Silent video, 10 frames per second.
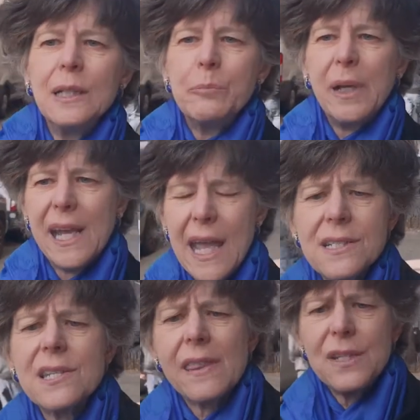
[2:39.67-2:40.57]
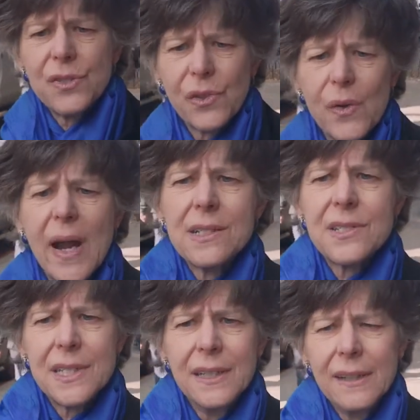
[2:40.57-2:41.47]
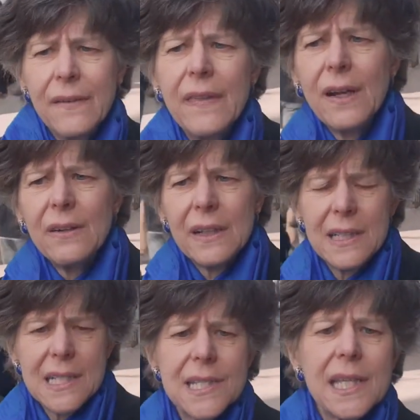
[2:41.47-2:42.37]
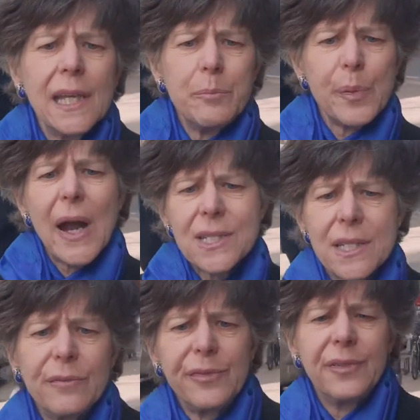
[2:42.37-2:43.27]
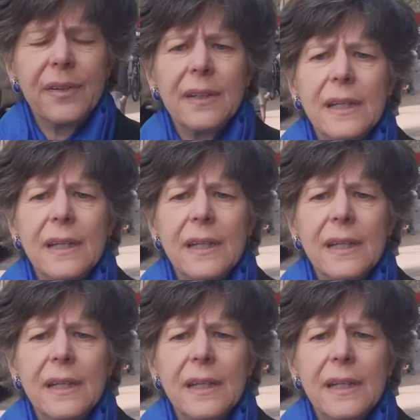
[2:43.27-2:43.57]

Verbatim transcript: But against these threats, there is impressive